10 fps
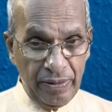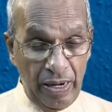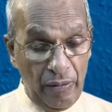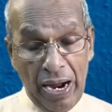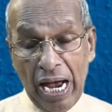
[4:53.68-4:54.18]

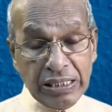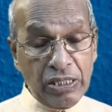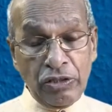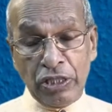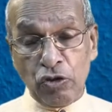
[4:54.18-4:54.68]
Now I ask
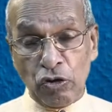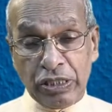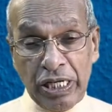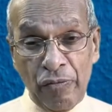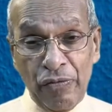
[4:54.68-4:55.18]
you this
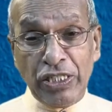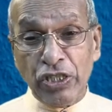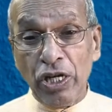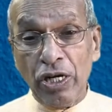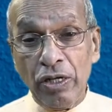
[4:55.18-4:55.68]
question,
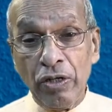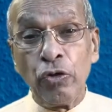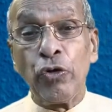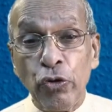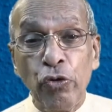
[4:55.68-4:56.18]
which
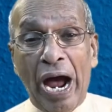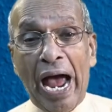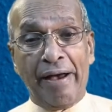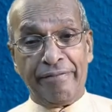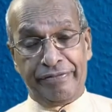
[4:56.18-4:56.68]
do you
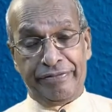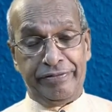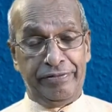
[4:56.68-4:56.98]
have?